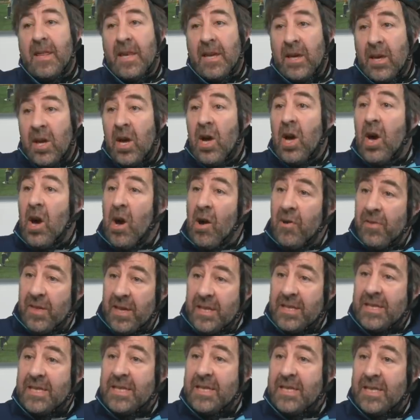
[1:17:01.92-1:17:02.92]
me think, oh,
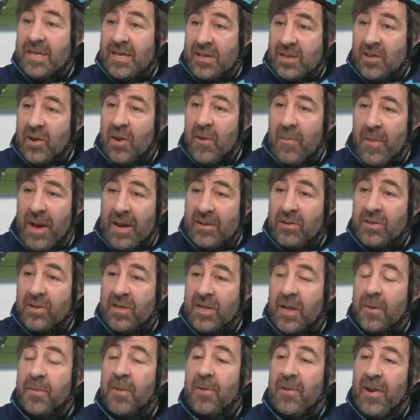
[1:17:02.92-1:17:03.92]
this is the sort of
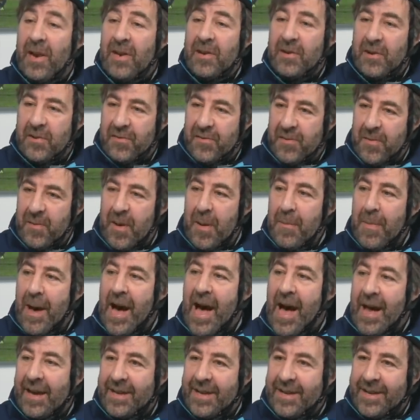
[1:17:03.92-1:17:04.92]
mattress that'll be really good for my
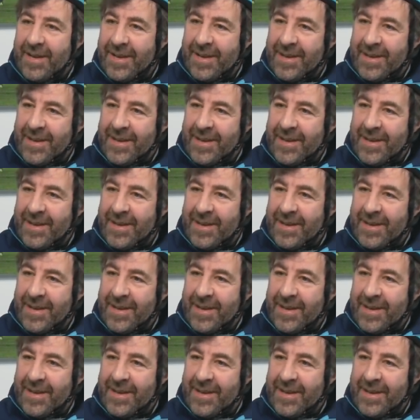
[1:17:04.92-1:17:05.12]
back.